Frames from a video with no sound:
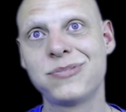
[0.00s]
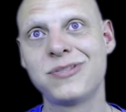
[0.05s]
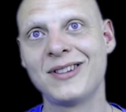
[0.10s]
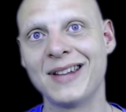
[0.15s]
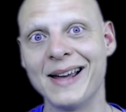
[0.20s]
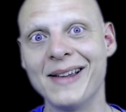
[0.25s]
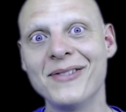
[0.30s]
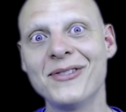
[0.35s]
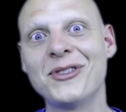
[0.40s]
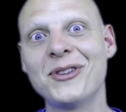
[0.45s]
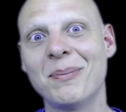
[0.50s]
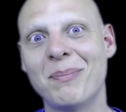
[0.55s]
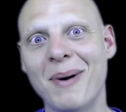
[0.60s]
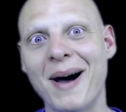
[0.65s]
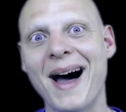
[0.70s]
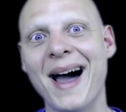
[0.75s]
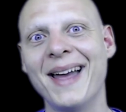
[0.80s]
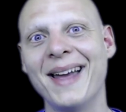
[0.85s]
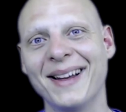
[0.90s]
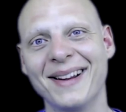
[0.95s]
tend to
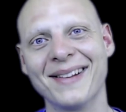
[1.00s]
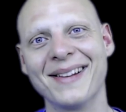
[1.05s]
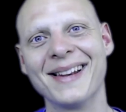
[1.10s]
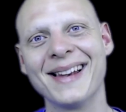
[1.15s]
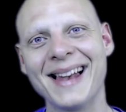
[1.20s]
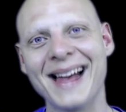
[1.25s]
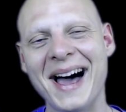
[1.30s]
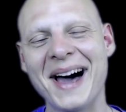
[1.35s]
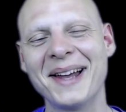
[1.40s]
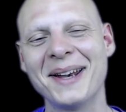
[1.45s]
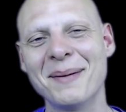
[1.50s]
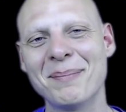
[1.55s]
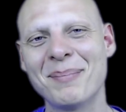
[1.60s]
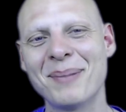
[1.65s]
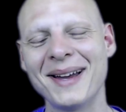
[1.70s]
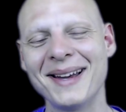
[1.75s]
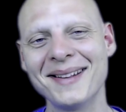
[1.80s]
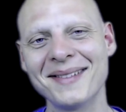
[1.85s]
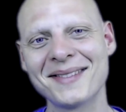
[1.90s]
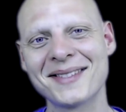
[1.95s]
buy a lot of
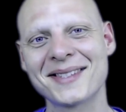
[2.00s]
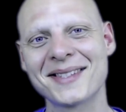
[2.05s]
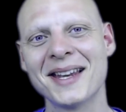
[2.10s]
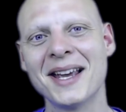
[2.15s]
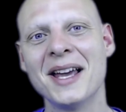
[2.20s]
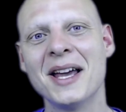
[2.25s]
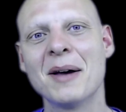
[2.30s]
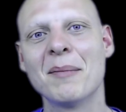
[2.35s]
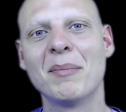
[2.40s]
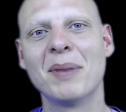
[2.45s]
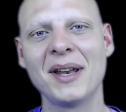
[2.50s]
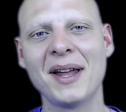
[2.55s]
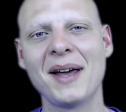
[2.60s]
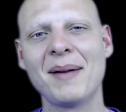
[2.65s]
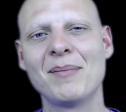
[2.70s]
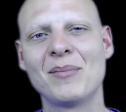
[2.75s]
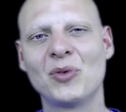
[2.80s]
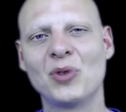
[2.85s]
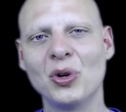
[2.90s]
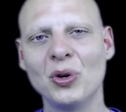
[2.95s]
pets, but I
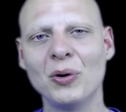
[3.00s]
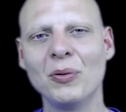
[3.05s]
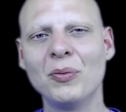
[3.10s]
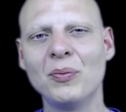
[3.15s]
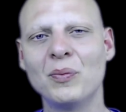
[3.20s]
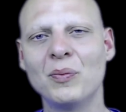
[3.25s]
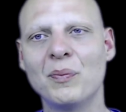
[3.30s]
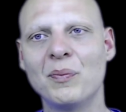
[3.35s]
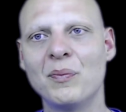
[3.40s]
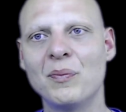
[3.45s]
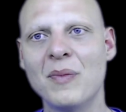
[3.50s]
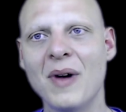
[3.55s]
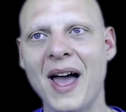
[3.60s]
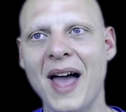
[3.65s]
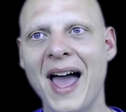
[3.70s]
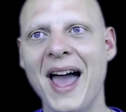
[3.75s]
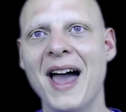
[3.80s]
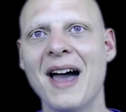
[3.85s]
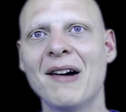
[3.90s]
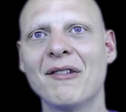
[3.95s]
do
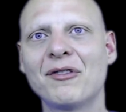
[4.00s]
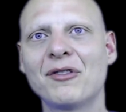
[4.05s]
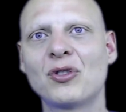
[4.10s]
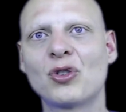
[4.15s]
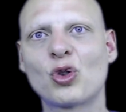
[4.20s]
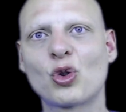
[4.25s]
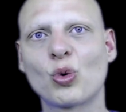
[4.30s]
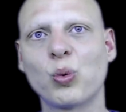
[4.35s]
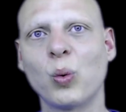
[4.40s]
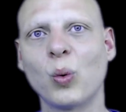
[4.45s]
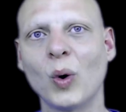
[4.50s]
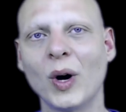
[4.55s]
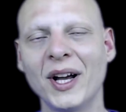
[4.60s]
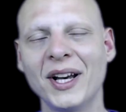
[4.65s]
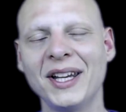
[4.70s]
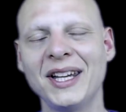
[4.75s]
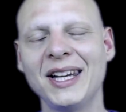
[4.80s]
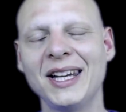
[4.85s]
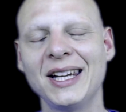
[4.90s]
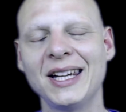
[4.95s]
have
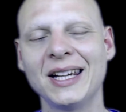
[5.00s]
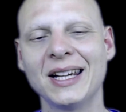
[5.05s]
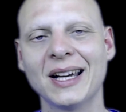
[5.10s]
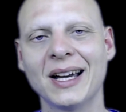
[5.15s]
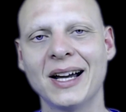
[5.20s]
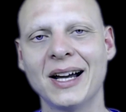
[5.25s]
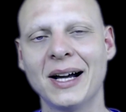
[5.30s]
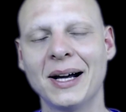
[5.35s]
20